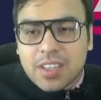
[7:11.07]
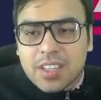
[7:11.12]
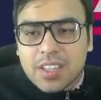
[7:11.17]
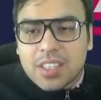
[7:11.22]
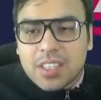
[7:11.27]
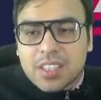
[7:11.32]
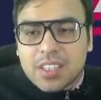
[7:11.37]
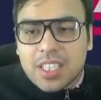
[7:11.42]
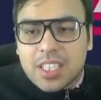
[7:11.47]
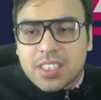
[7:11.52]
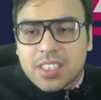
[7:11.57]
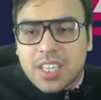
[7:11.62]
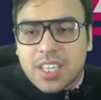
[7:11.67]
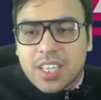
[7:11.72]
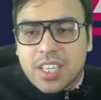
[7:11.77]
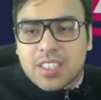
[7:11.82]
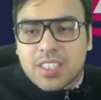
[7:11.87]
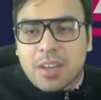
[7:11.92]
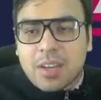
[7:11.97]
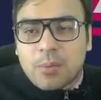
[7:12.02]
This
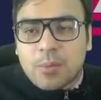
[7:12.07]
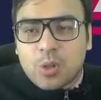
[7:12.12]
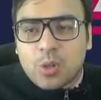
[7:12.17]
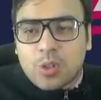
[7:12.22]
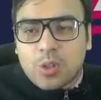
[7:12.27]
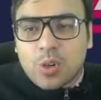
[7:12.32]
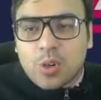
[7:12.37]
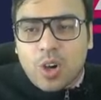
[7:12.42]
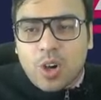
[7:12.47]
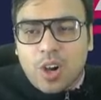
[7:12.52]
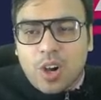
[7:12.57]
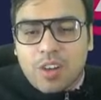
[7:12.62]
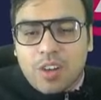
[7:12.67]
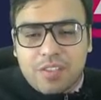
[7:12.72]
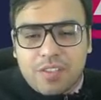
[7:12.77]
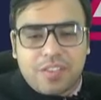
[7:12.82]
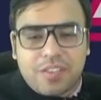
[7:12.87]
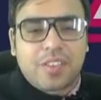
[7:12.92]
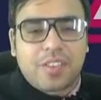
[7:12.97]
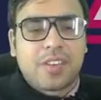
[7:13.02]
is a motto of
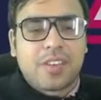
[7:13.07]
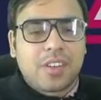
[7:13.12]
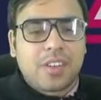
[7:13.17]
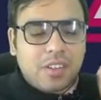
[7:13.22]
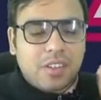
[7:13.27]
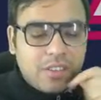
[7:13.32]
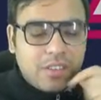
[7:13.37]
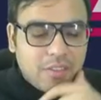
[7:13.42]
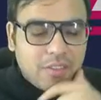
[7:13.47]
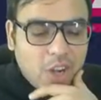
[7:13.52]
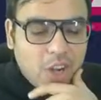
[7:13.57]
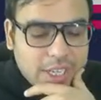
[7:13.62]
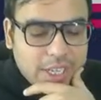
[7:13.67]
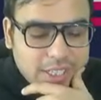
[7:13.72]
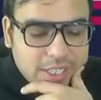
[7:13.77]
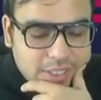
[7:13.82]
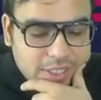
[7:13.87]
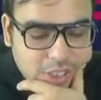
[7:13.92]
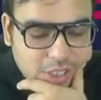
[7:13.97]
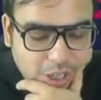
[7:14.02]
what?
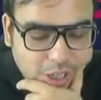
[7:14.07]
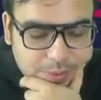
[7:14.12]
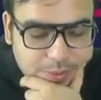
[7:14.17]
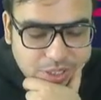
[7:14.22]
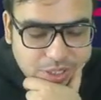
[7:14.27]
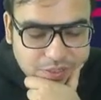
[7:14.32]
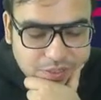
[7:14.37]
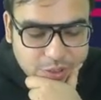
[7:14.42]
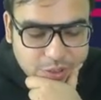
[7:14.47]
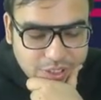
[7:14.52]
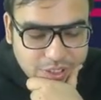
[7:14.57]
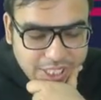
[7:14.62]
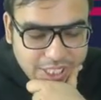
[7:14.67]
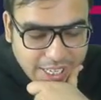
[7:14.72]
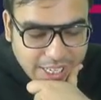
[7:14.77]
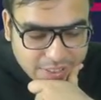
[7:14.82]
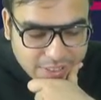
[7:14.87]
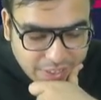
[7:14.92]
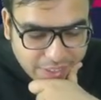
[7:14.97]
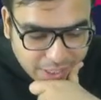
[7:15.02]
The option 4?
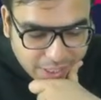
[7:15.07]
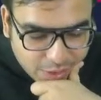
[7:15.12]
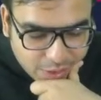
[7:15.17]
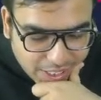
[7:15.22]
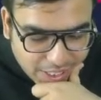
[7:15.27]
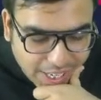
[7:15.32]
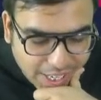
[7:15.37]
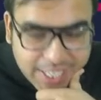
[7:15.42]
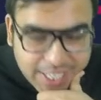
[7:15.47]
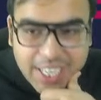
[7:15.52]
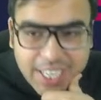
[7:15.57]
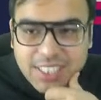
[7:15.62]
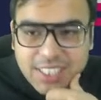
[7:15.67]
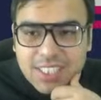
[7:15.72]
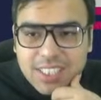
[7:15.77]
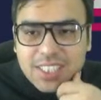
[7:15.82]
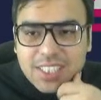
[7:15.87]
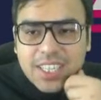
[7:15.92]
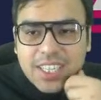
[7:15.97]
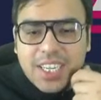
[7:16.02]
Yes, very good. Gargi has
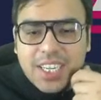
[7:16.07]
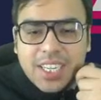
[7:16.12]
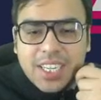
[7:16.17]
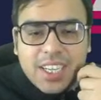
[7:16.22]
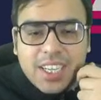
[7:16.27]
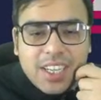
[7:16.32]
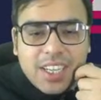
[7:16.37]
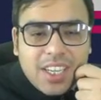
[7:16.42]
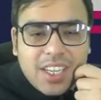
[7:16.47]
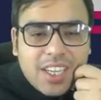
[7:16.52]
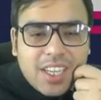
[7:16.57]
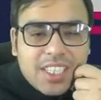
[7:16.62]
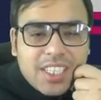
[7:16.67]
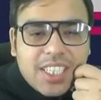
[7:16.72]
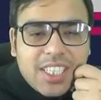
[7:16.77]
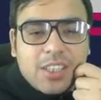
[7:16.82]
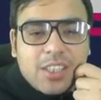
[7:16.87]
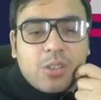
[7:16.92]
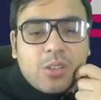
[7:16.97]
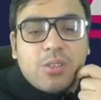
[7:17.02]
answered it.
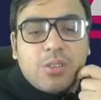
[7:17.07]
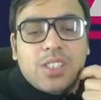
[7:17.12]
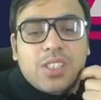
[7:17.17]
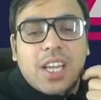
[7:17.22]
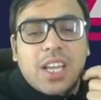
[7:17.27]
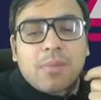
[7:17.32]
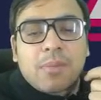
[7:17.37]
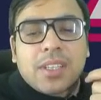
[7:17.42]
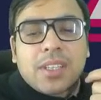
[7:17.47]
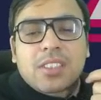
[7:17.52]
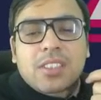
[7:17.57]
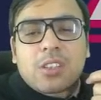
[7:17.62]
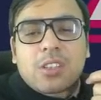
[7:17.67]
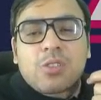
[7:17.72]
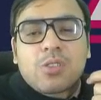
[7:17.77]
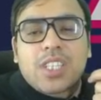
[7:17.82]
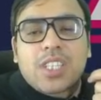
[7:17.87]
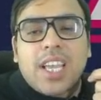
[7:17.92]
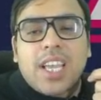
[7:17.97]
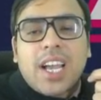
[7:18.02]
Yato
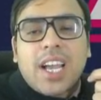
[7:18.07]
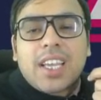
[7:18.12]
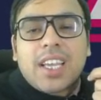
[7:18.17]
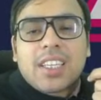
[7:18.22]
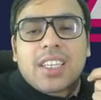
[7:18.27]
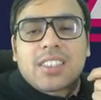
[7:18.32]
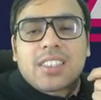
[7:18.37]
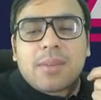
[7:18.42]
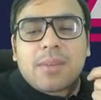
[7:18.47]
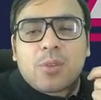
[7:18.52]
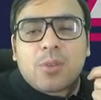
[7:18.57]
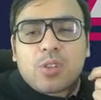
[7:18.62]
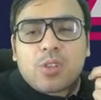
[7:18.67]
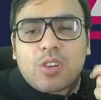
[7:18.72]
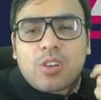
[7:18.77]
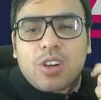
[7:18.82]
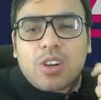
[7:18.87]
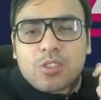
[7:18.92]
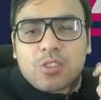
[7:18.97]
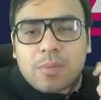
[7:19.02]
Dharmastato Jaya is the
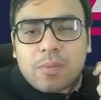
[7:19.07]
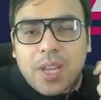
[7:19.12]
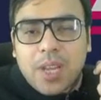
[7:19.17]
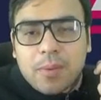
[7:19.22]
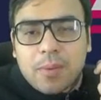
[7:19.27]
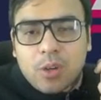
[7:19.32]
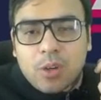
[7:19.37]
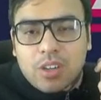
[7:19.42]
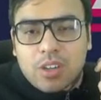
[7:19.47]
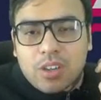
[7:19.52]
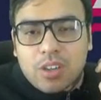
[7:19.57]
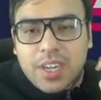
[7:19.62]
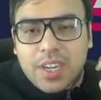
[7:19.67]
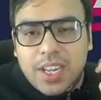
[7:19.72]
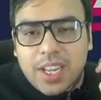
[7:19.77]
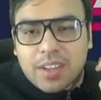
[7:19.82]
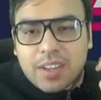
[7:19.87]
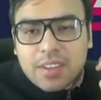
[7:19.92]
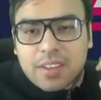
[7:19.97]
motto of Supreme Court of India.